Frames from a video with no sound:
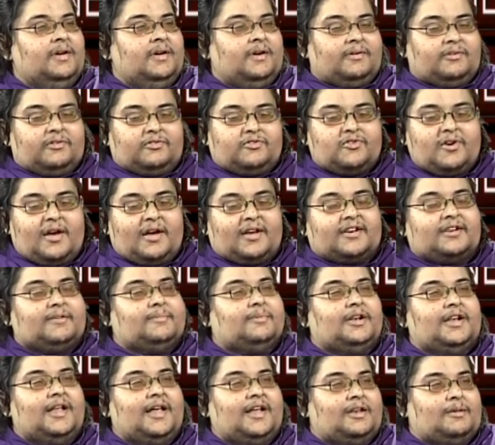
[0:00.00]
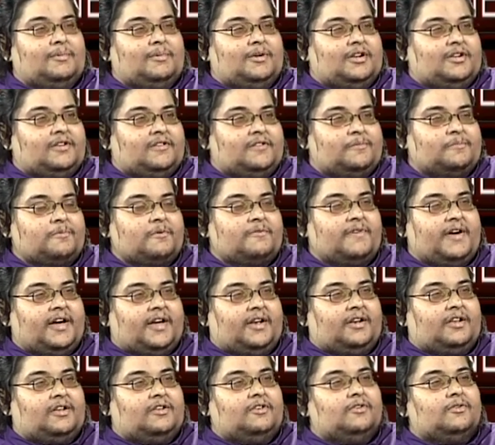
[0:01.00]
tractable animals
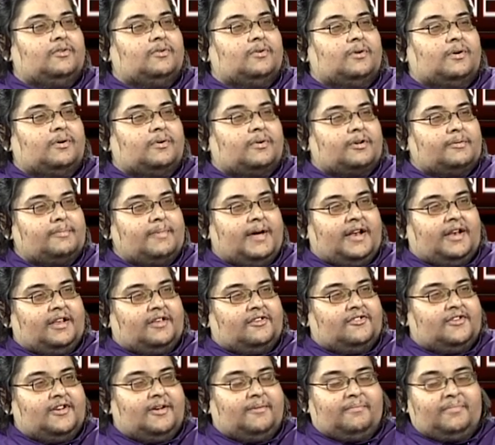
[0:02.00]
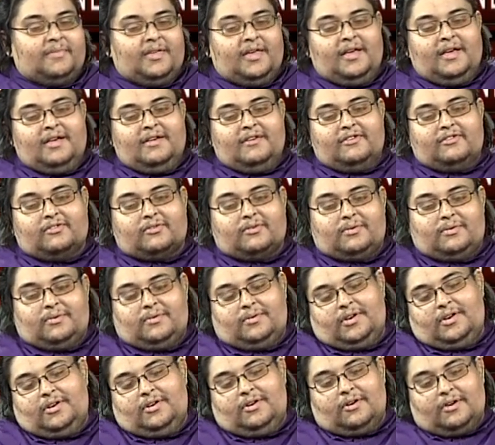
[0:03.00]
provided you know how to manage them. So
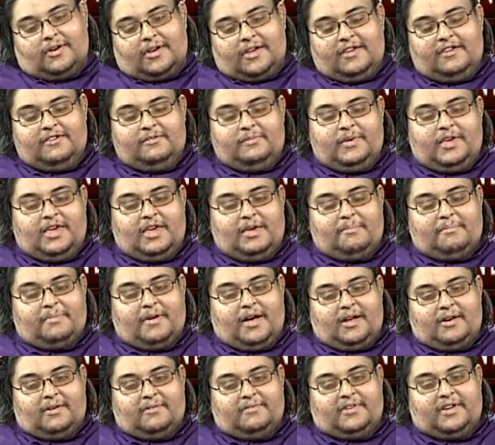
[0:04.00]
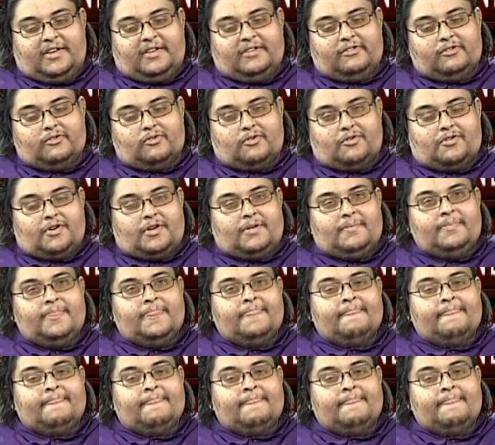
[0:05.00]
the donkeys became part of that story.